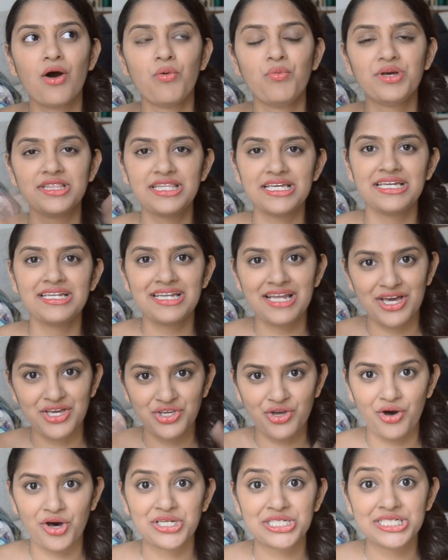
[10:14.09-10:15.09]
within
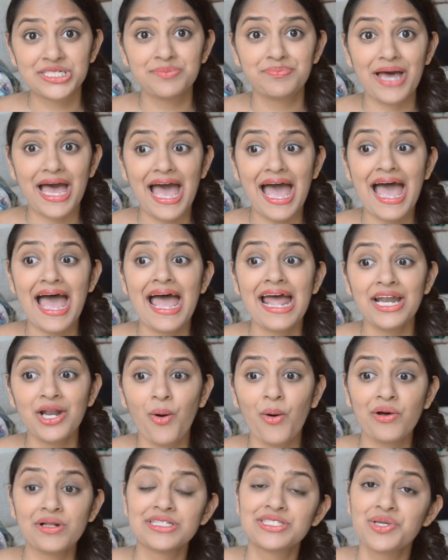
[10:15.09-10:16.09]
Europe, and
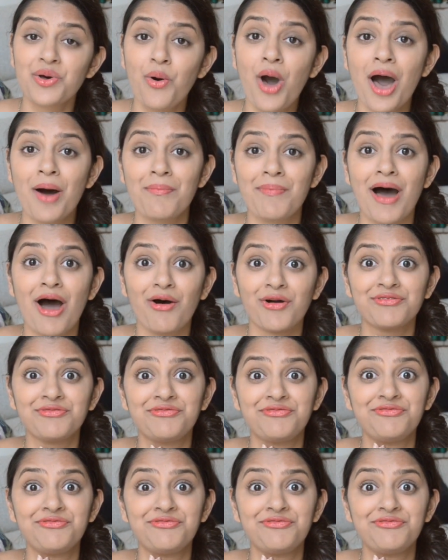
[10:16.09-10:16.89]
also about